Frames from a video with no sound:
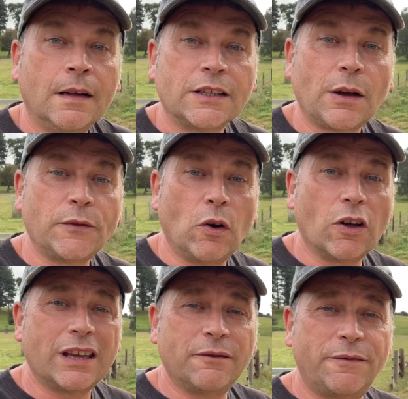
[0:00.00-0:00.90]
So if you're
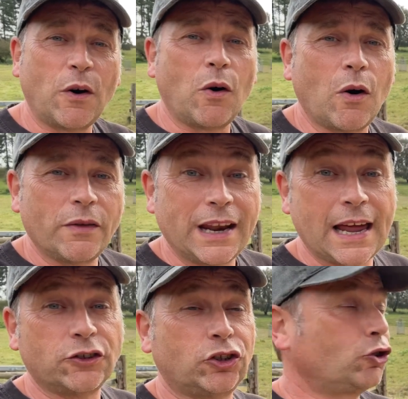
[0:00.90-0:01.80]
looking for the
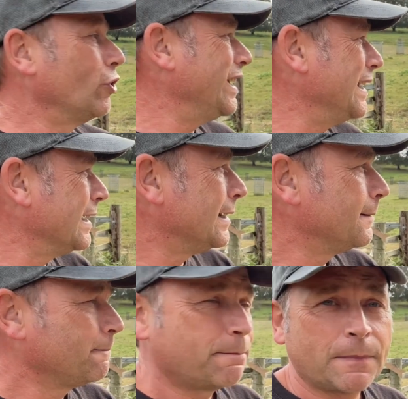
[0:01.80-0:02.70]
lunch tree
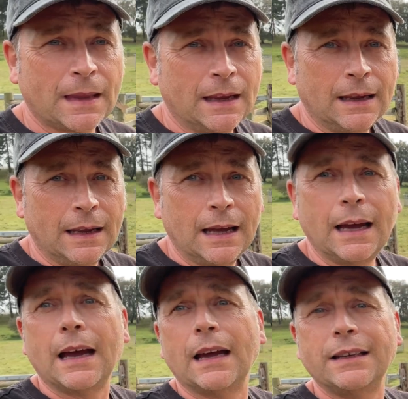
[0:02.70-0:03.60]

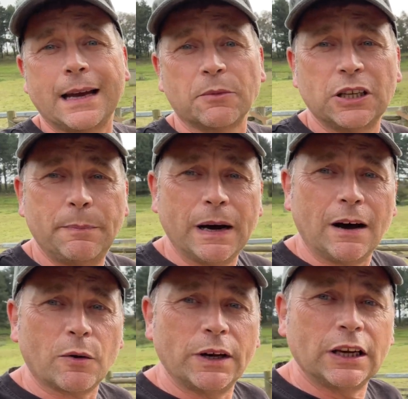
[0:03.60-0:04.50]
and you come to the
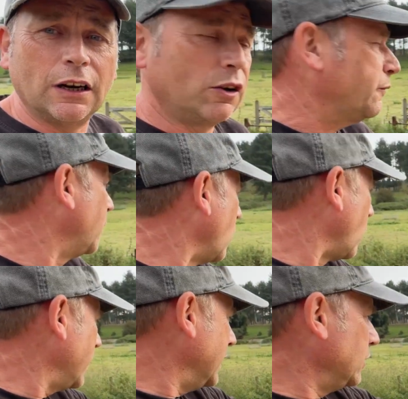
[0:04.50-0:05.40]
park, what you're going to look
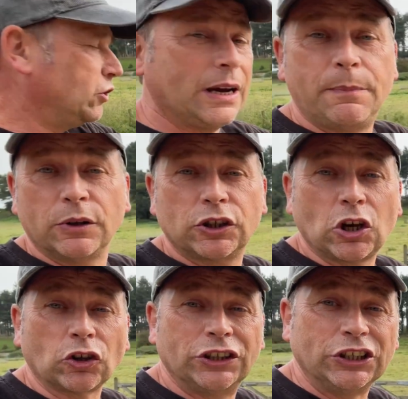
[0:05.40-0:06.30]
for is Shepherd's
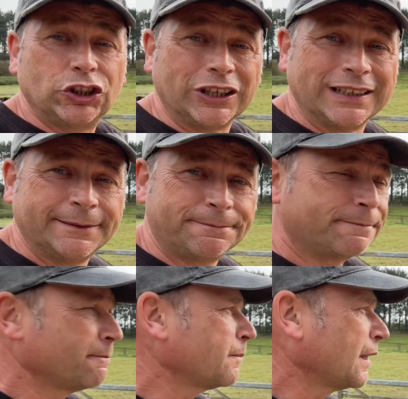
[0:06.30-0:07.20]
Cottage,
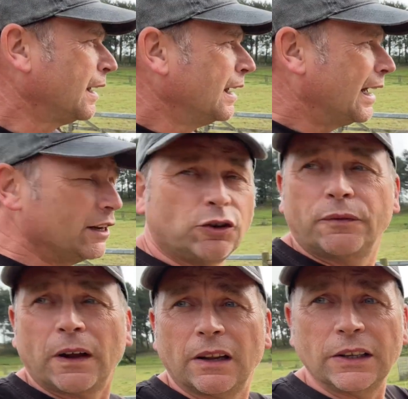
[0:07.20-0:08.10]
and you'll
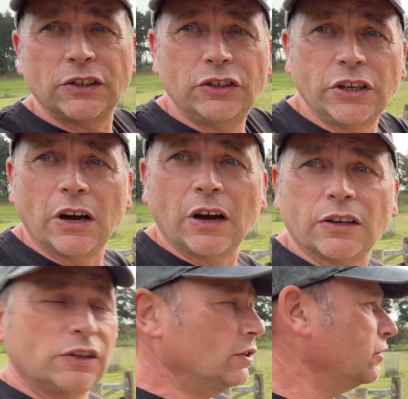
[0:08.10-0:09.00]
follow this dirt
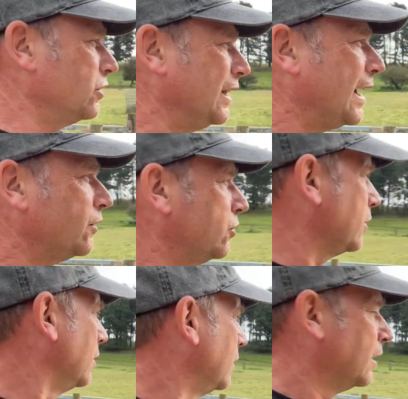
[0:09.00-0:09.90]

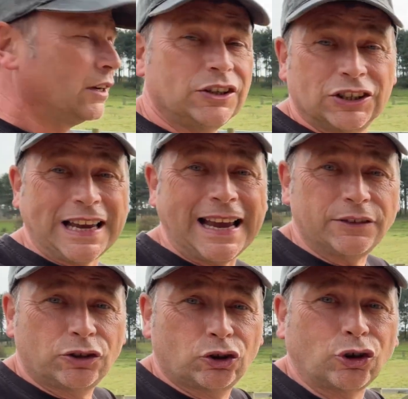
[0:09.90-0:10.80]
/
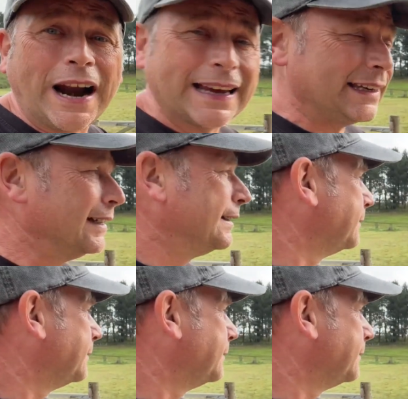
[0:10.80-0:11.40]
sand track.